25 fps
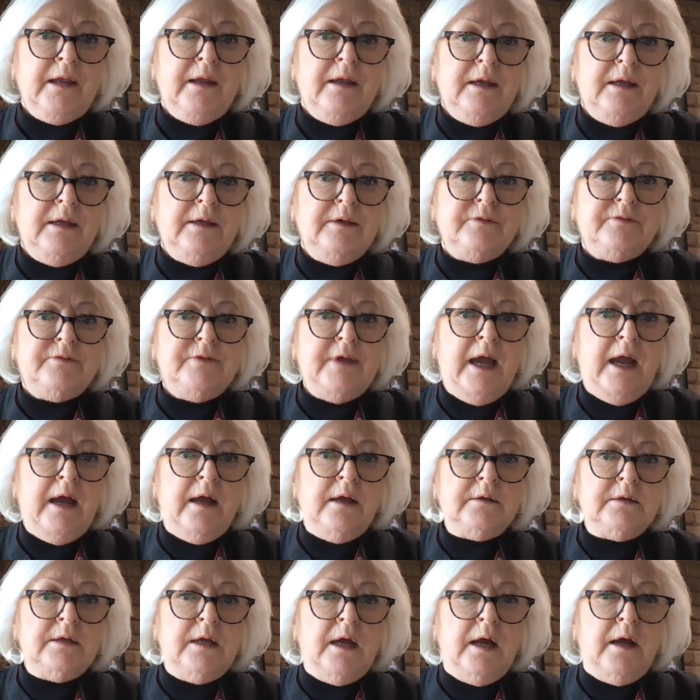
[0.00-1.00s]
is
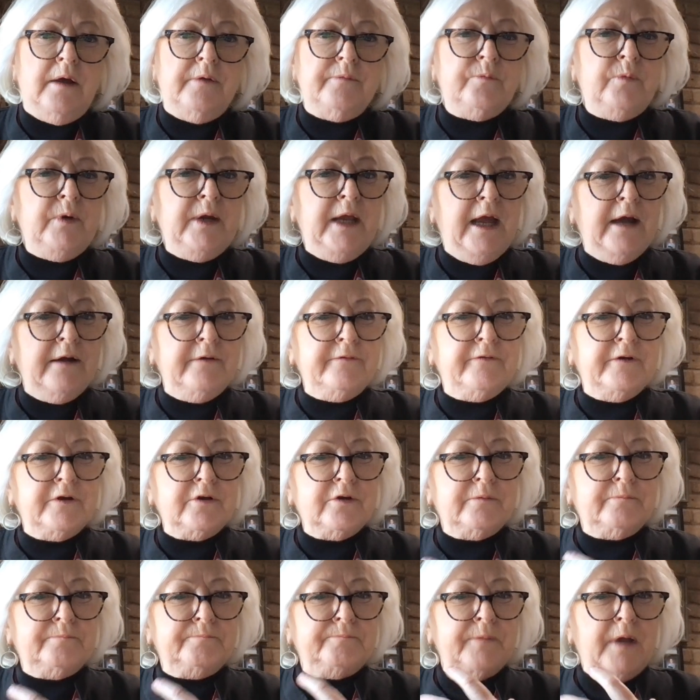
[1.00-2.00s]
that we have
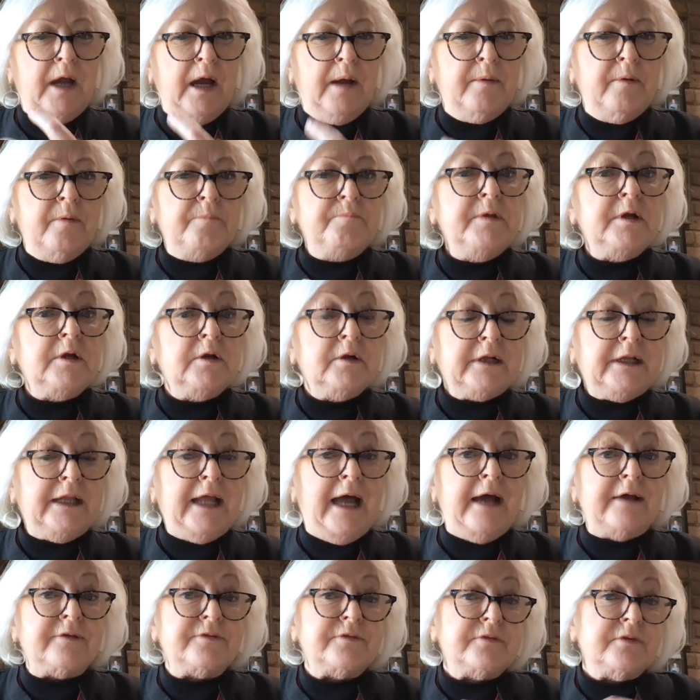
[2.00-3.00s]
a middle
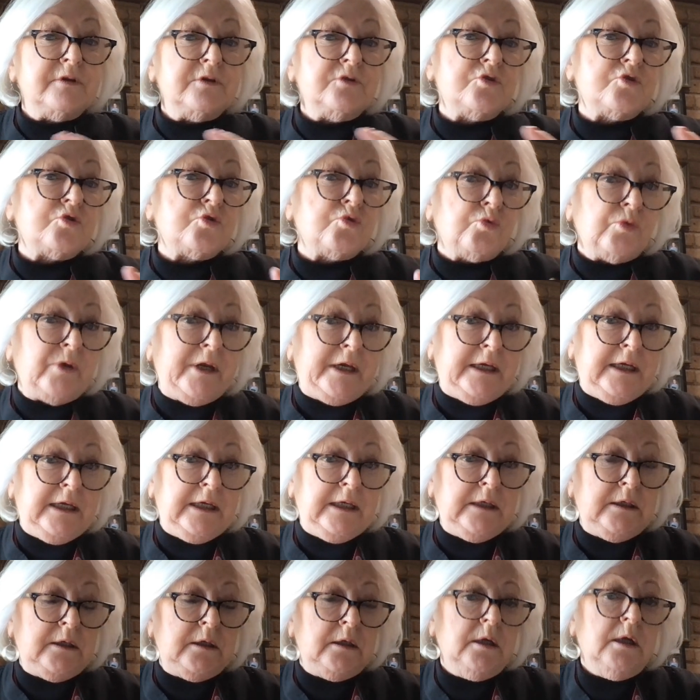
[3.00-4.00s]
class that's
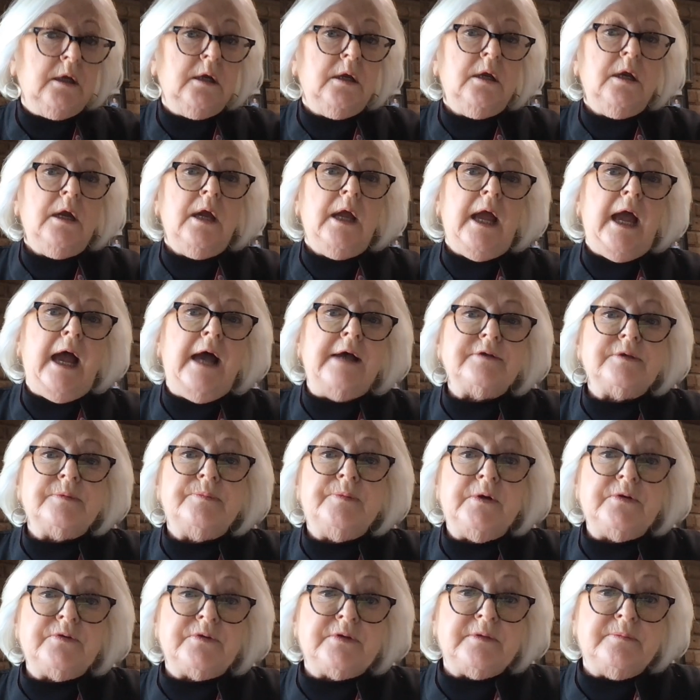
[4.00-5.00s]
shrinking, as
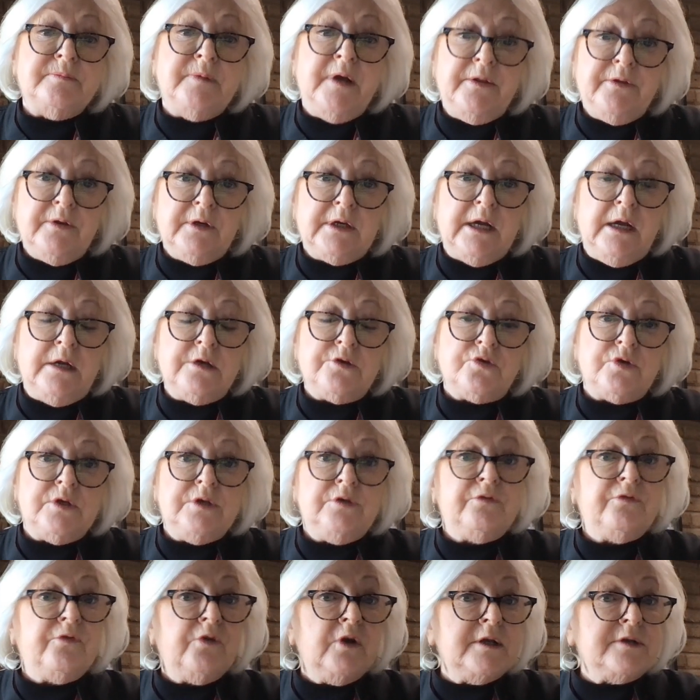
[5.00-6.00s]
opposed to some other
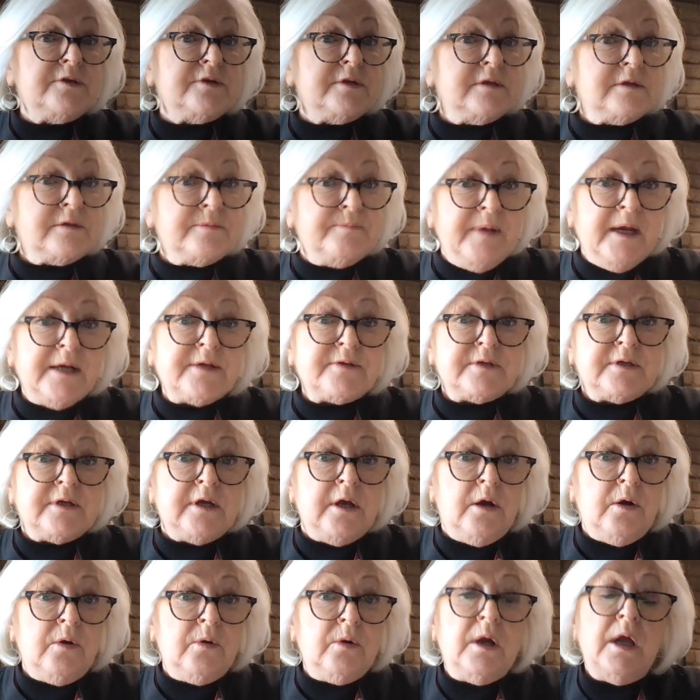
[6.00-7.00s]
countries. For instance,
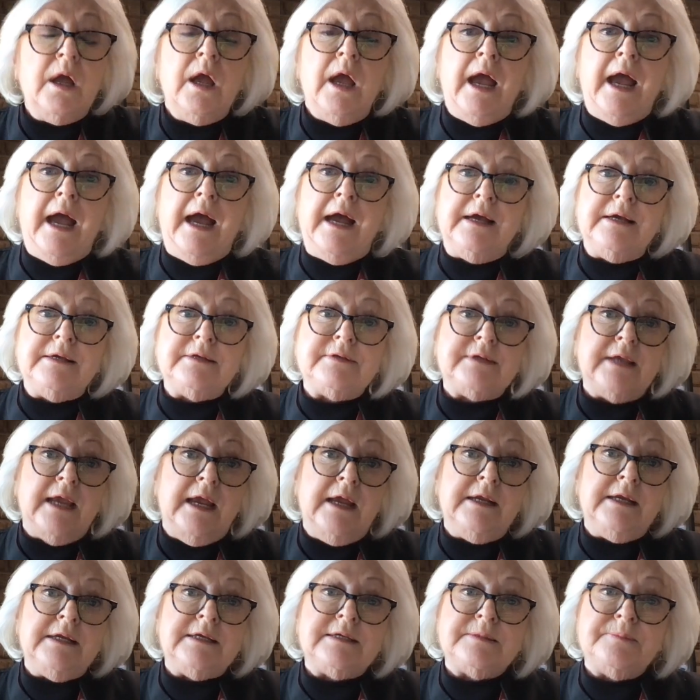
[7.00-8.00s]
Mexico has
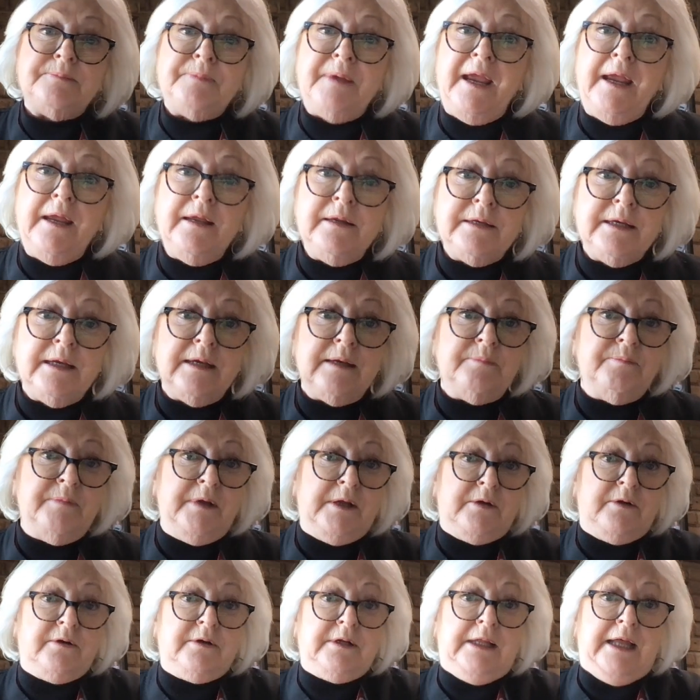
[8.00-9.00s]
an expanding
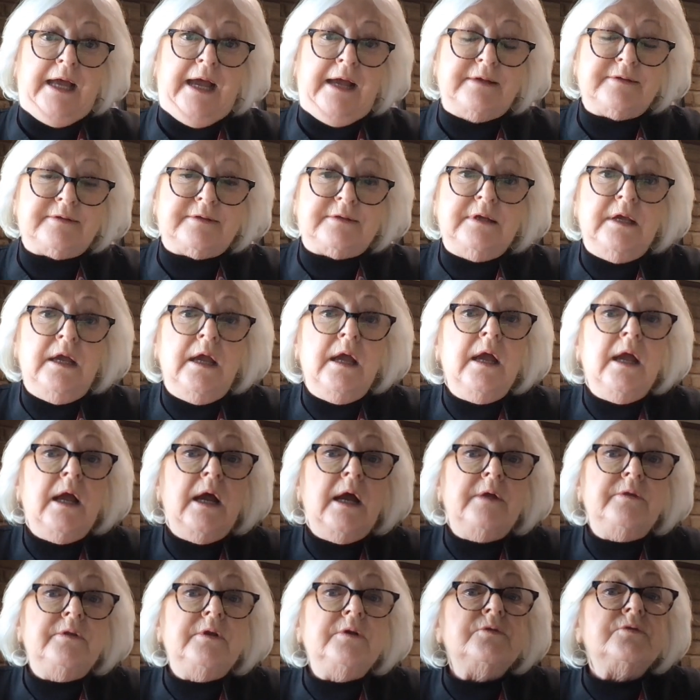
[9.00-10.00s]
middle class,
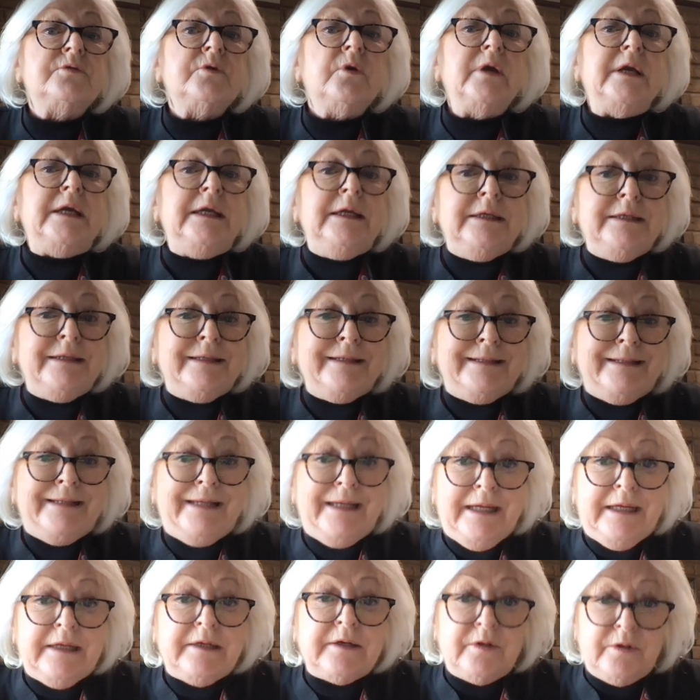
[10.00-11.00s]
and those are
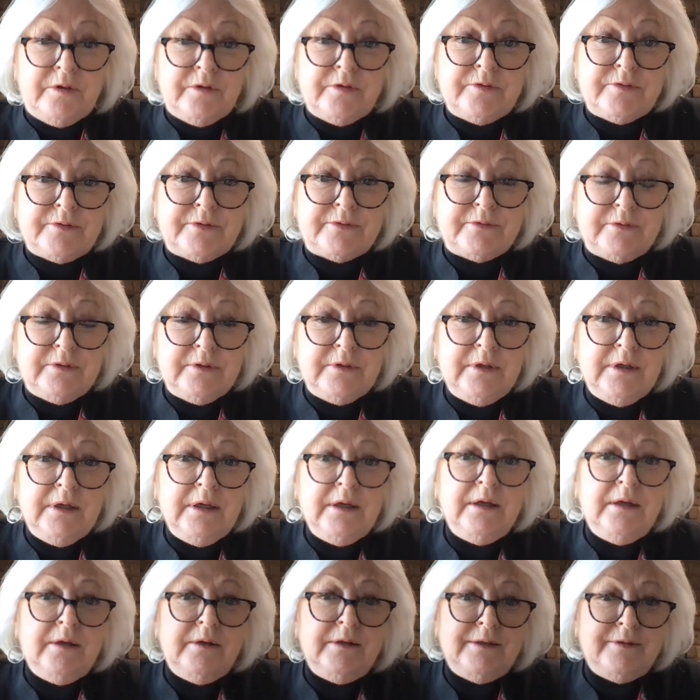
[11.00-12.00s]
indicators
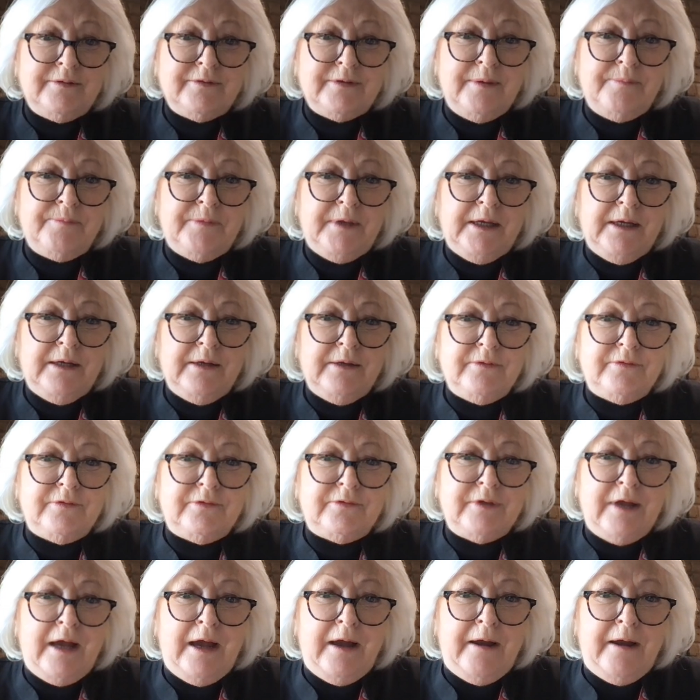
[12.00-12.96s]
that something is